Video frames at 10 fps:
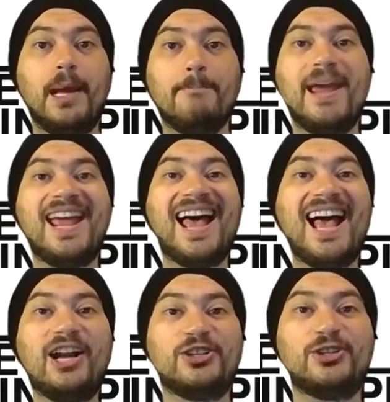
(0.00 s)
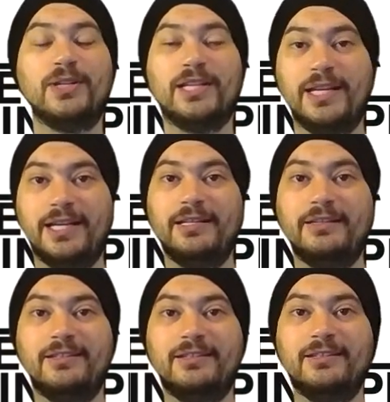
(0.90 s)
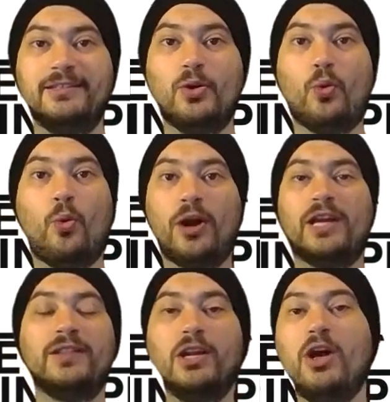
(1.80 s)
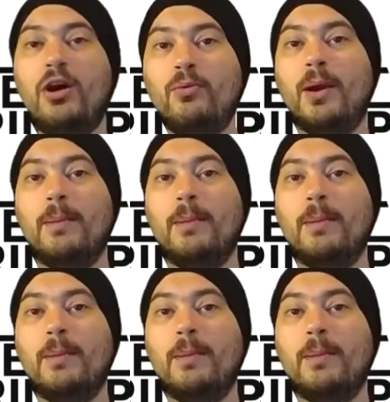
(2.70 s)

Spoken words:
may actually work in the long run,